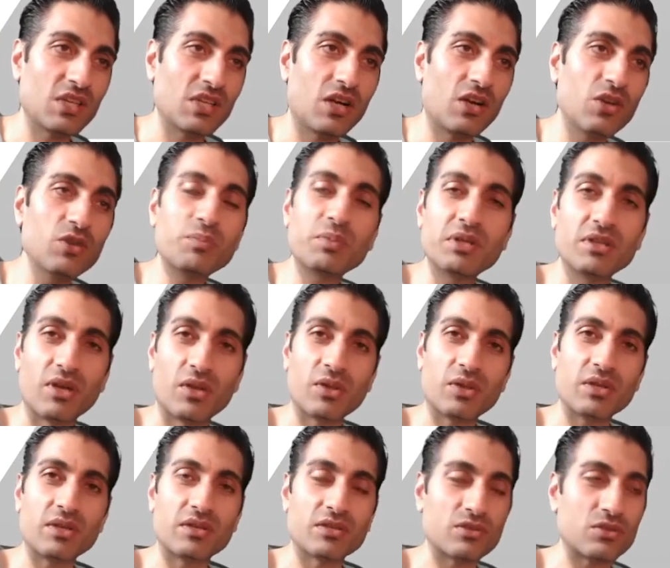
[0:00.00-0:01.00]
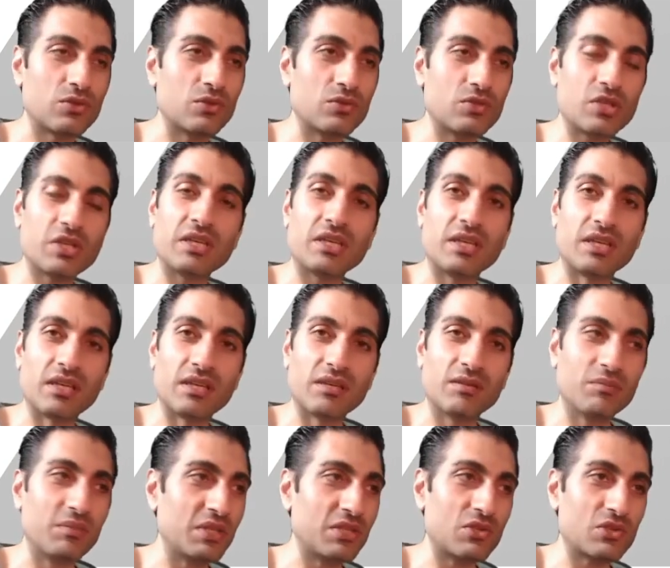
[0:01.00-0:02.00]
I hope you don't think it's too cheeky,
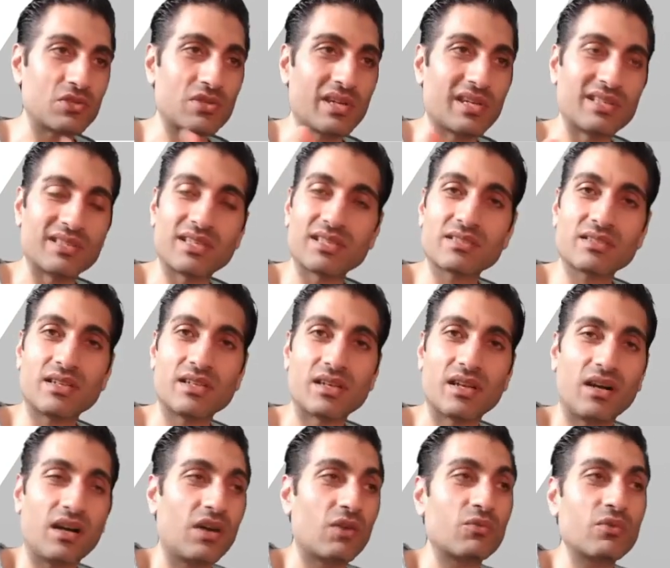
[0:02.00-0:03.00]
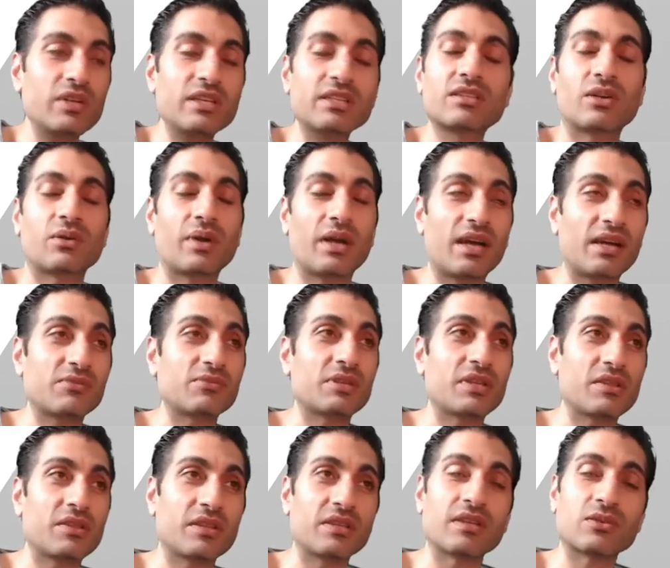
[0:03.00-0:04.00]
me just saying that's done. I really don't have
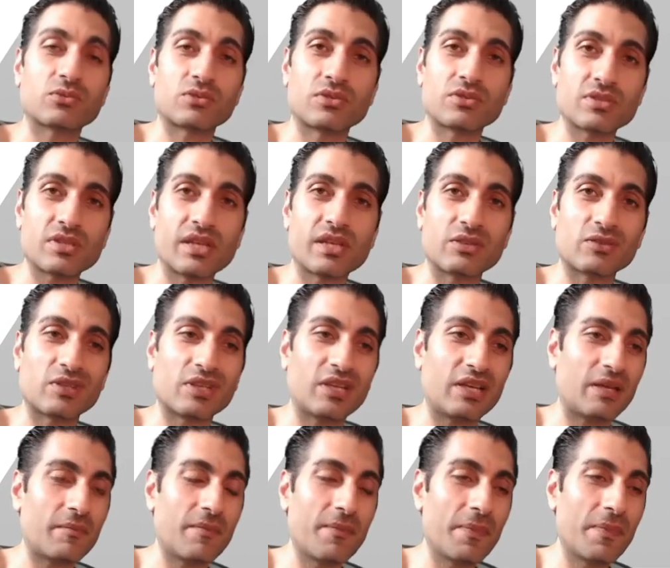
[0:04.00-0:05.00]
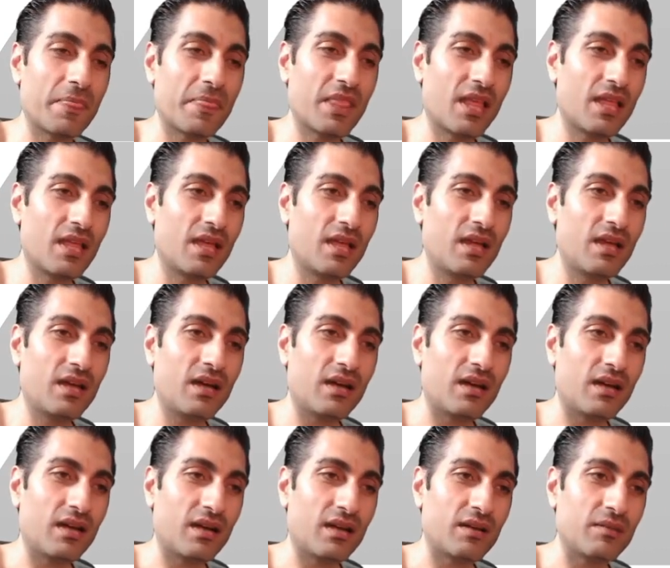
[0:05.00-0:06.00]
anything else to say on that.
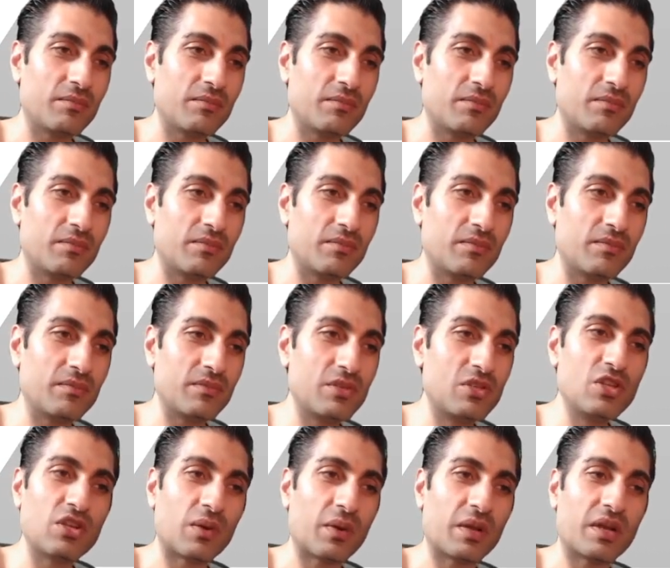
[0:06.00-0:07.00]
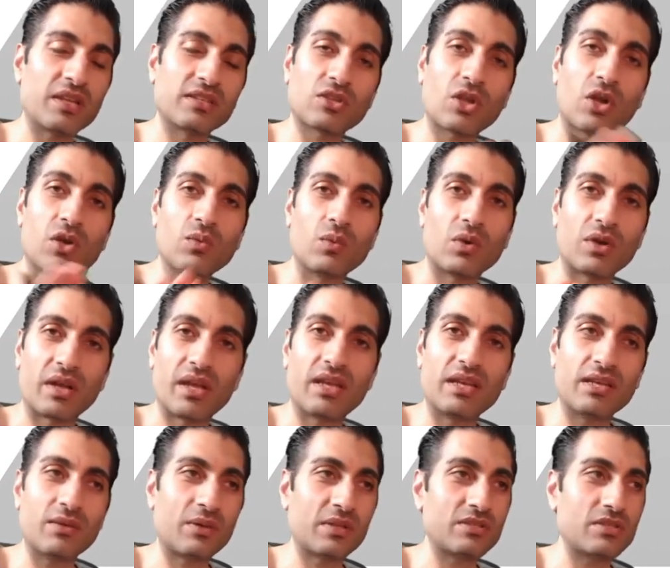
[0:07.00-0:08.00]
Um, and I don't want
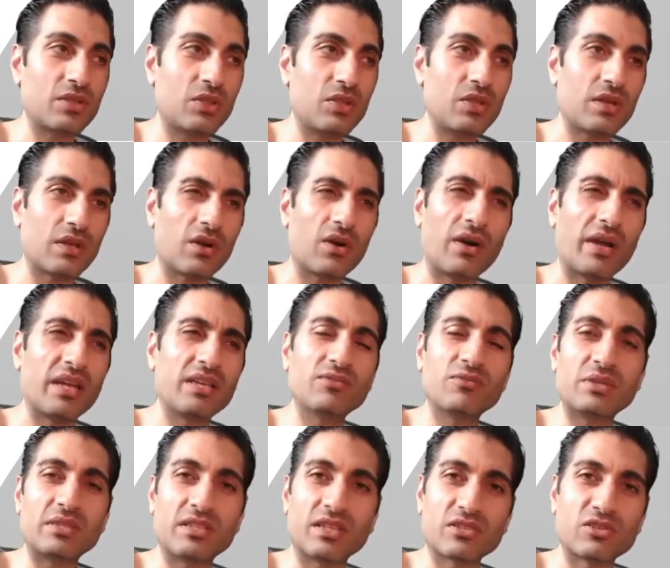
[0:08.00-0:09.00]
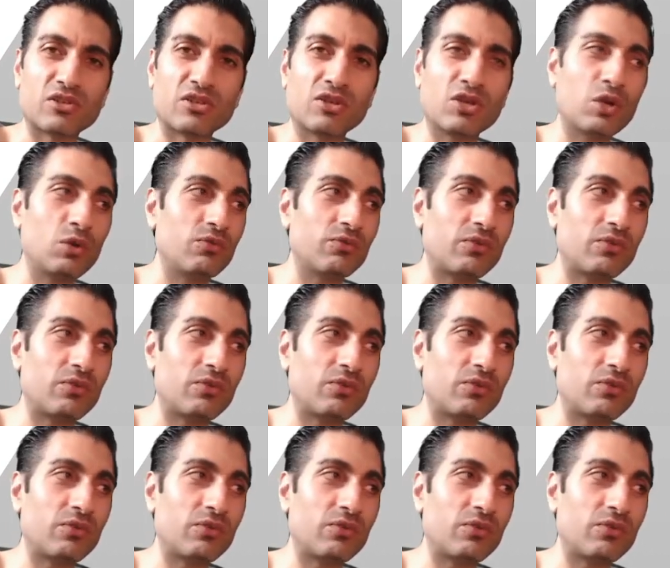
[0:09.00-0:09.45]
anyone to think, "Oh, Envy doesn't know